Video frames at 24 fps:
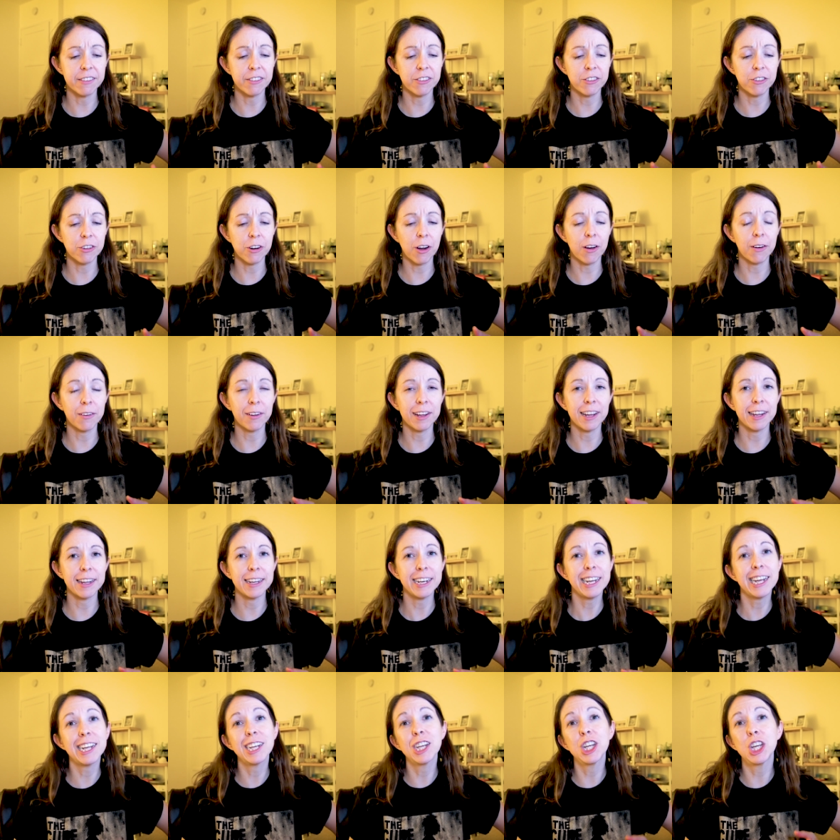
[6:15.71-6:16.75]
draw
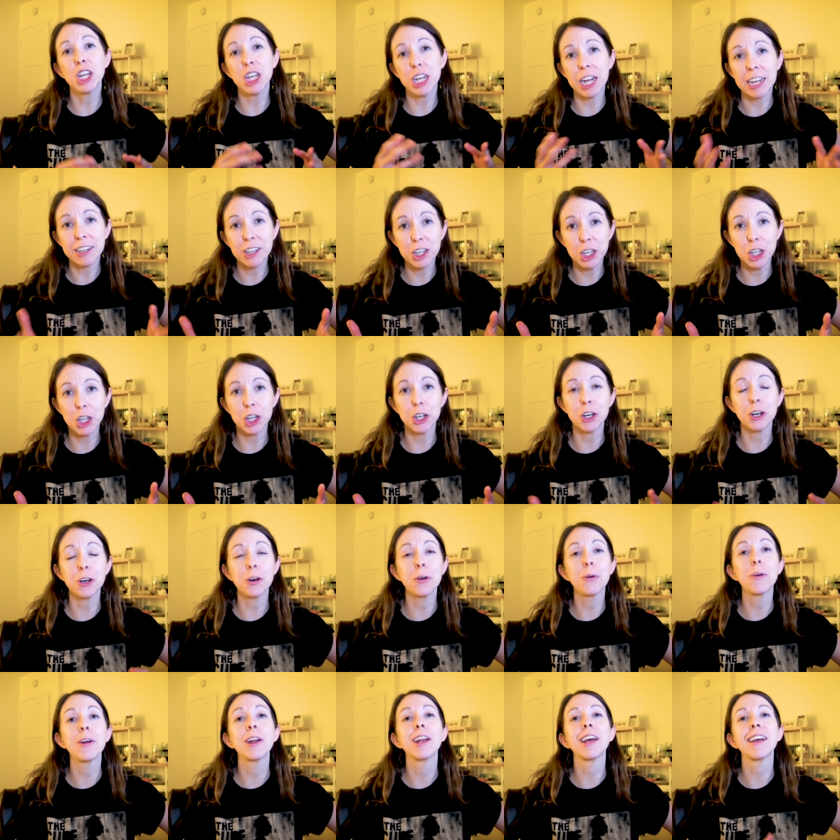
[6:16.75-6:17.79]
a gesture
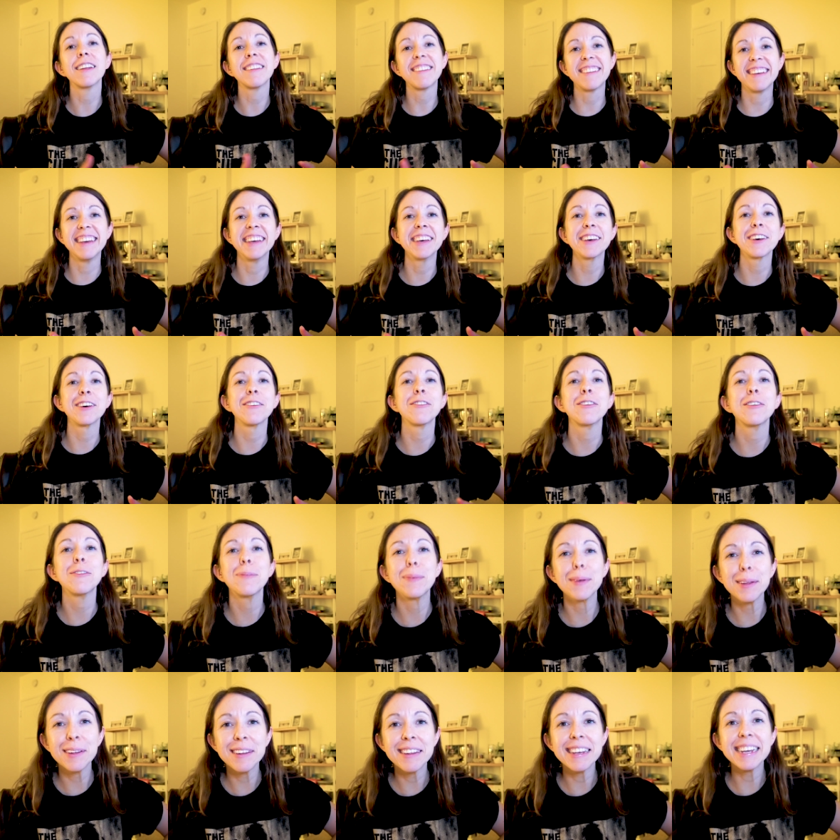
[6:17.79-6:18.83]
or an idea of a
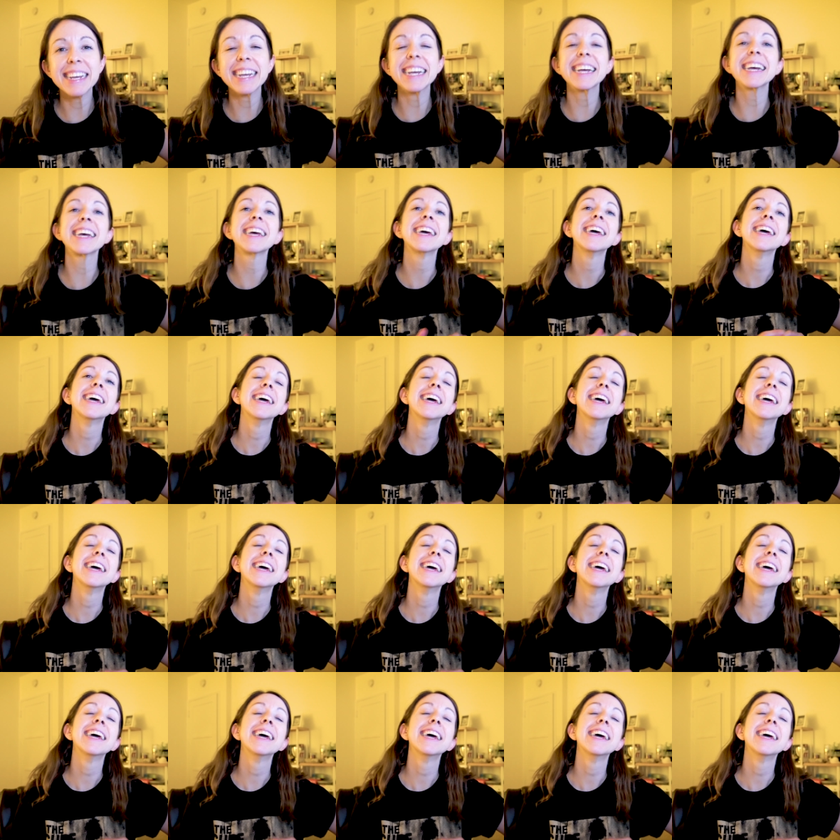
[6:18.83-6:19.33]
building.